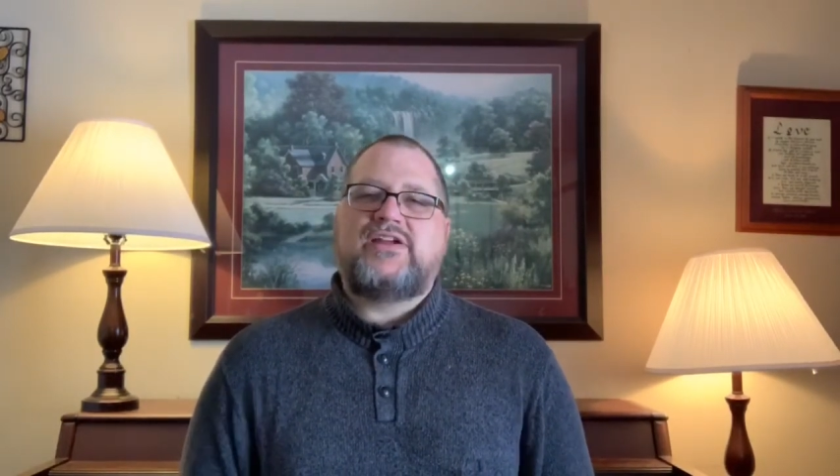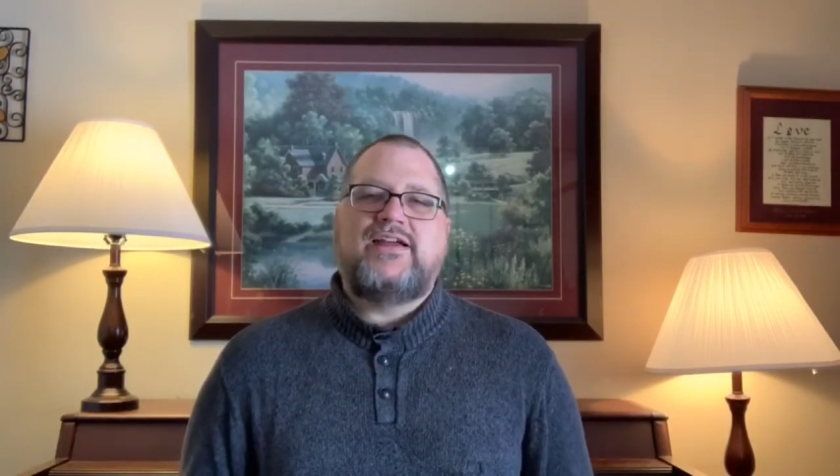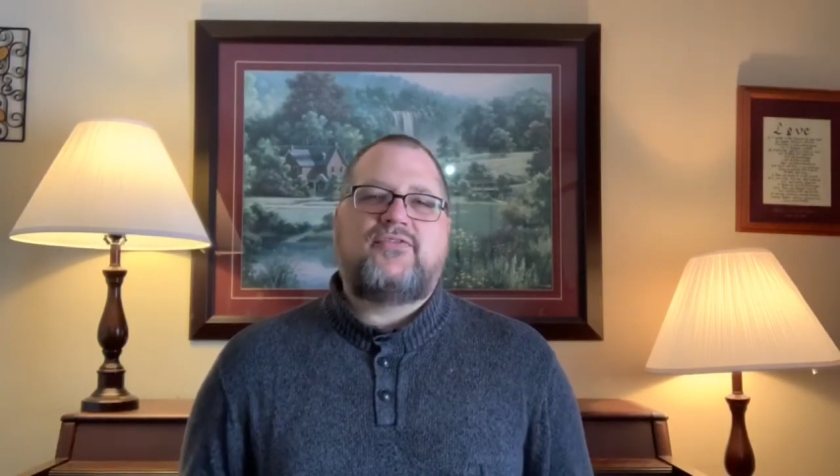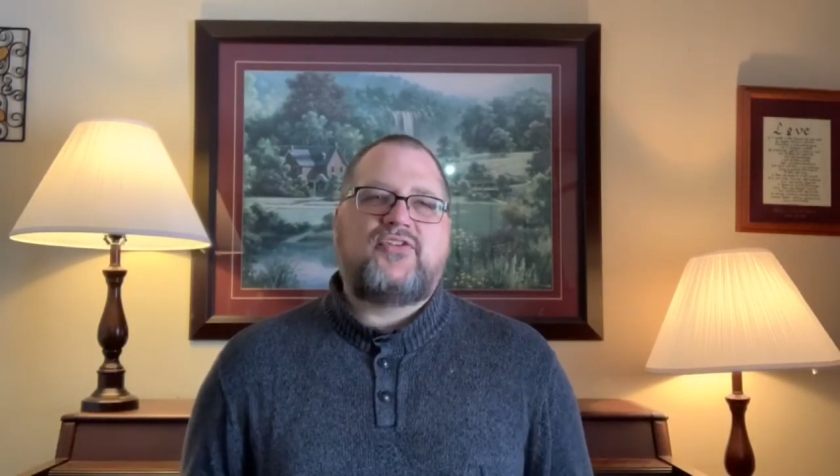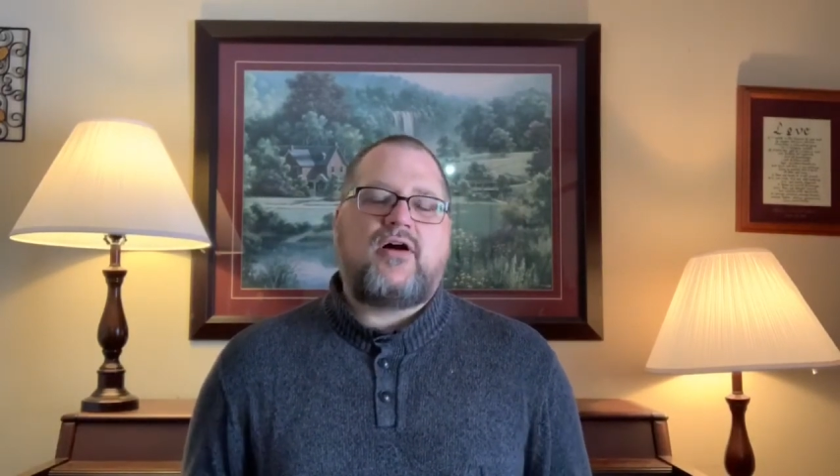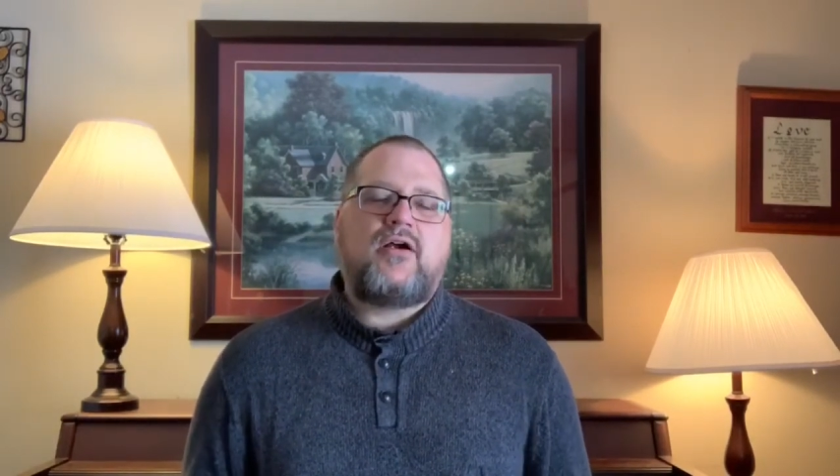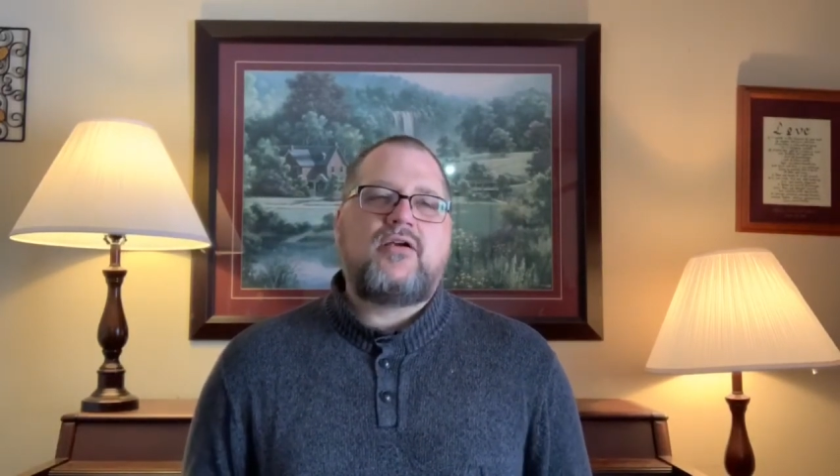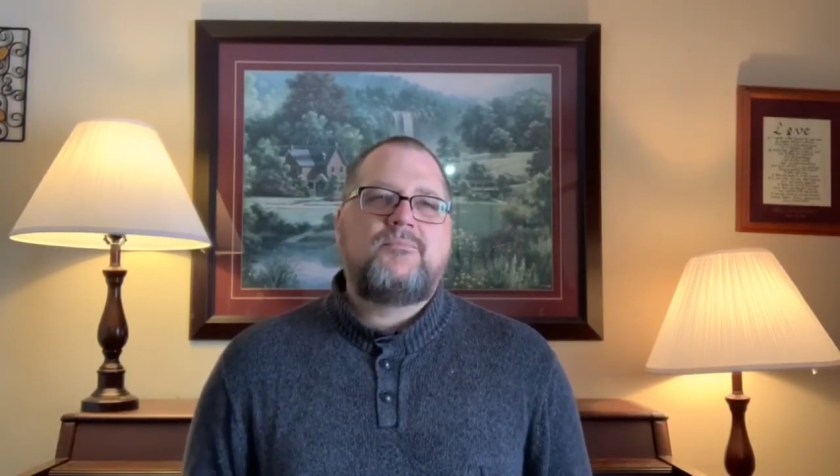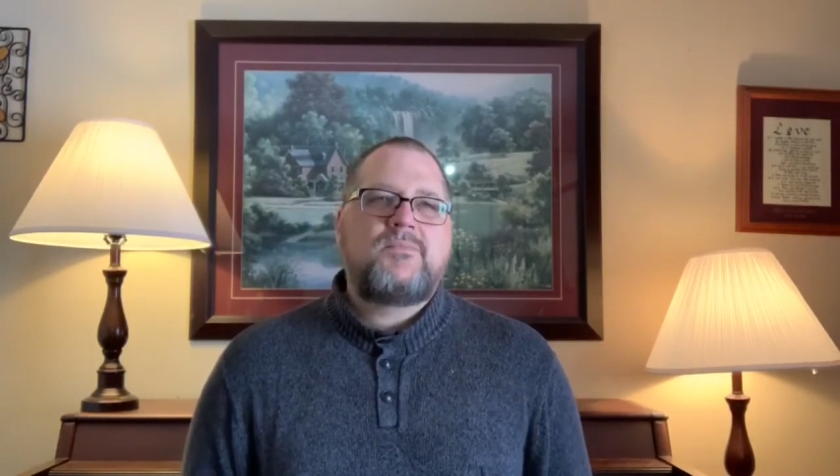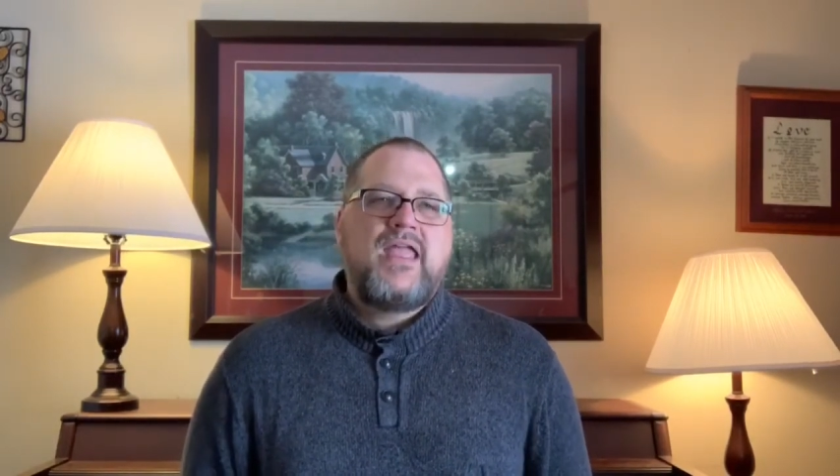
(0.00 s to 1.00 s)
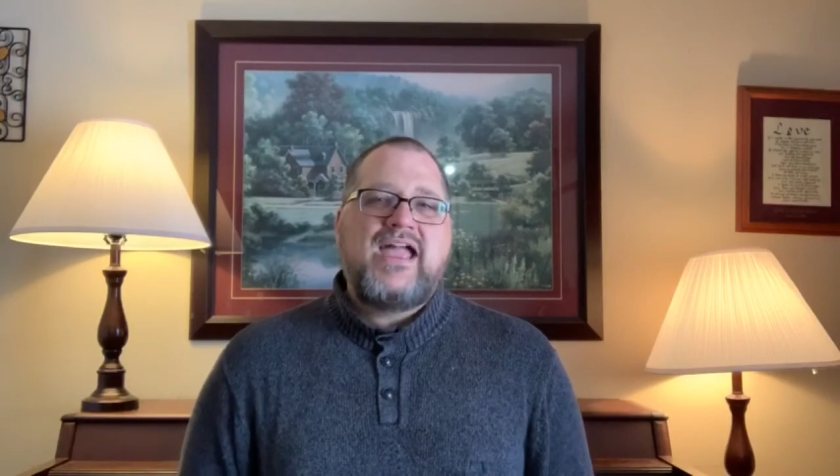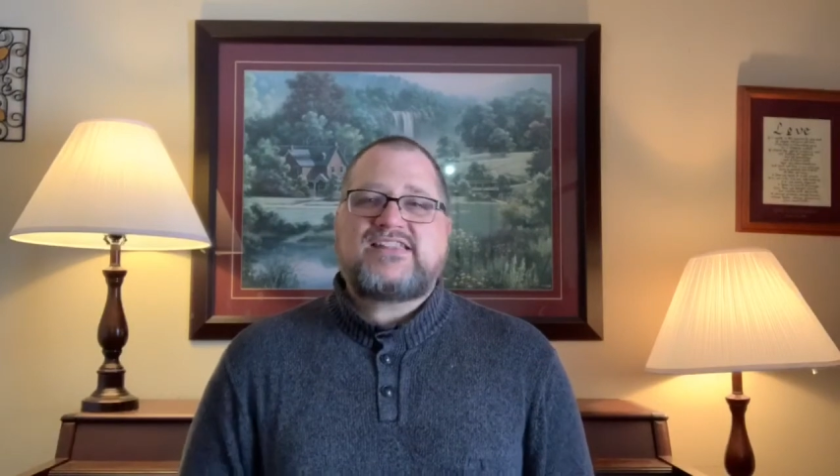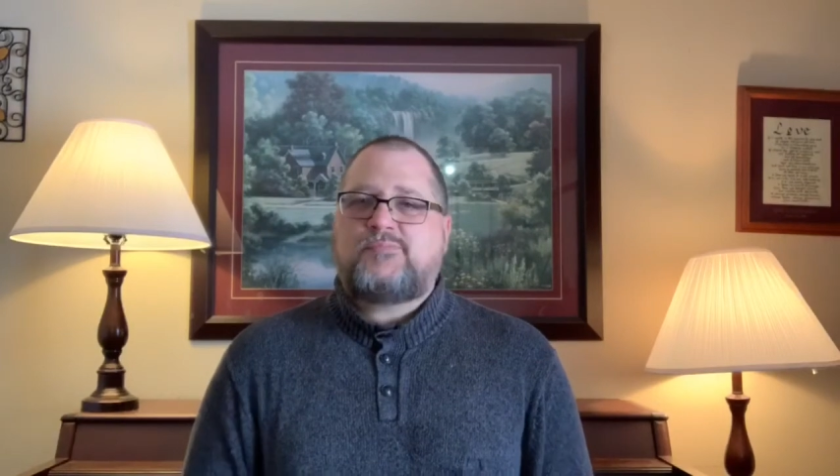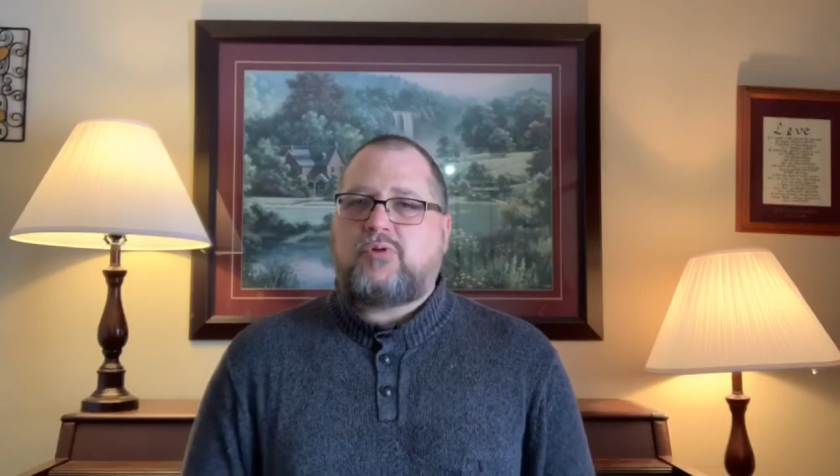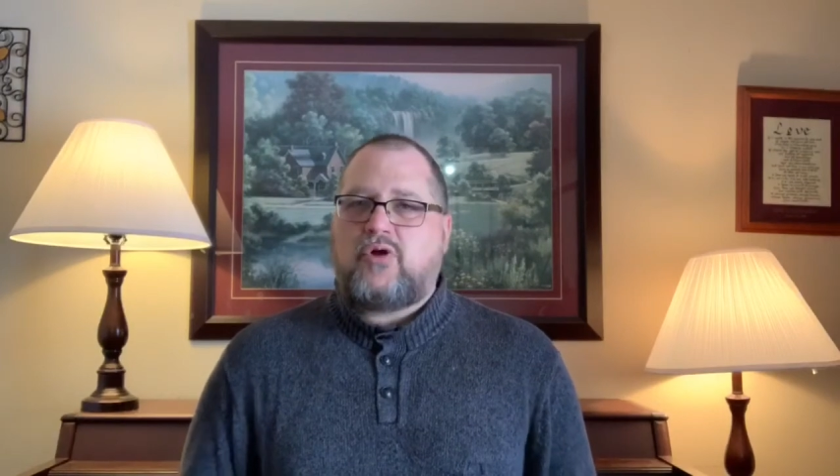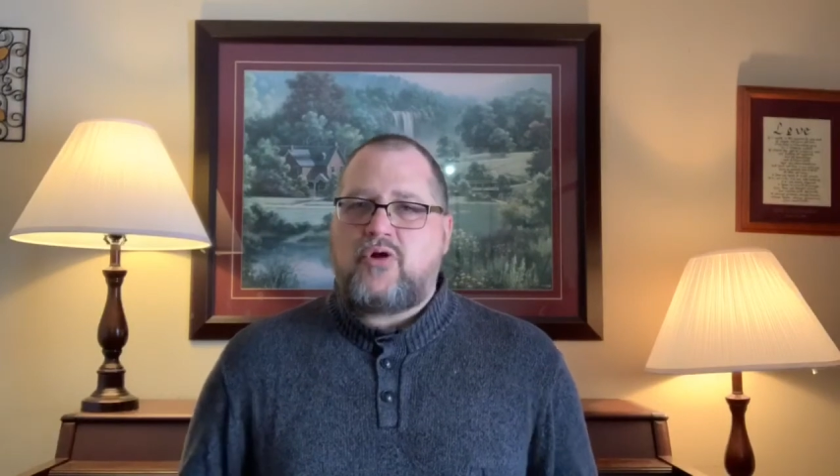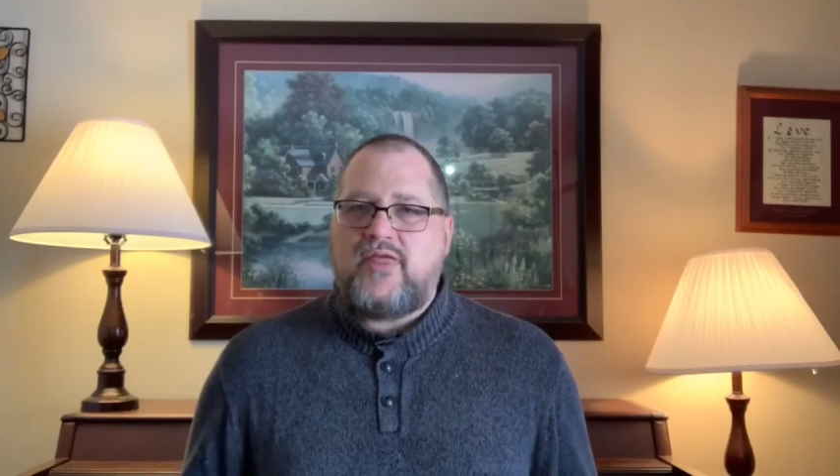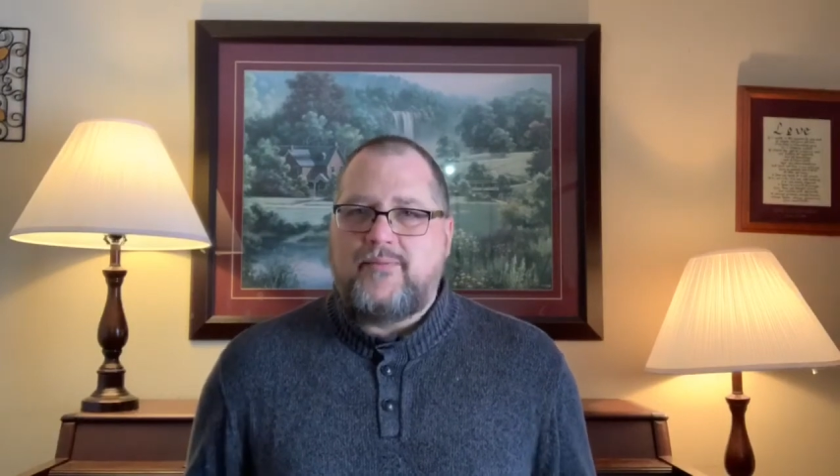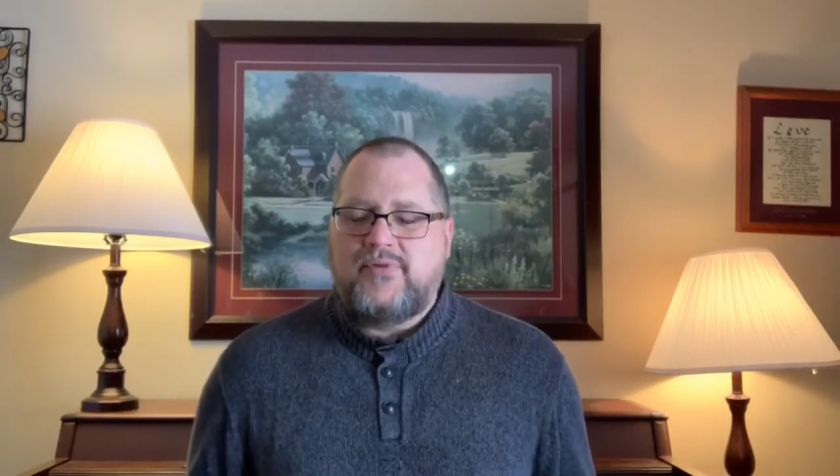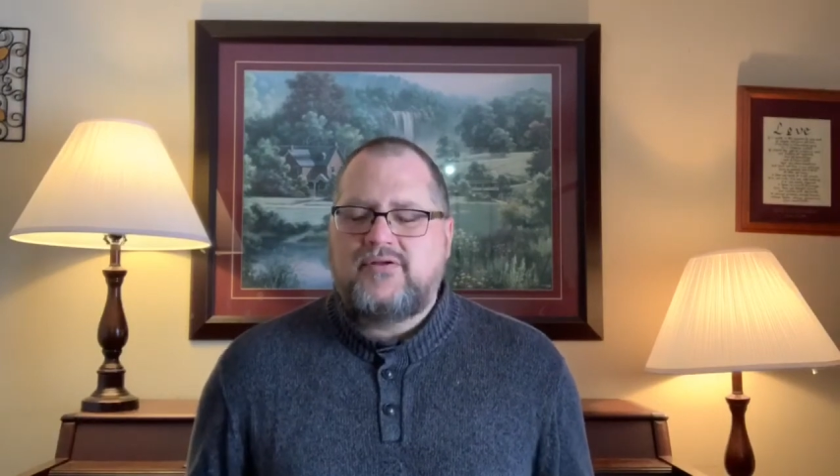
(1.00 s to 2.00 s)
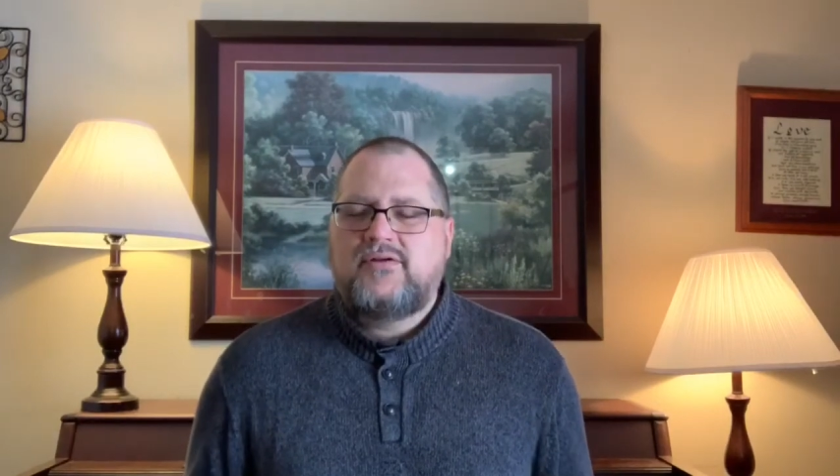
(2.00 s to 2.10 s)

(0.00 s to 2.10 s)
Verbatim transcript: gifts are, explore them.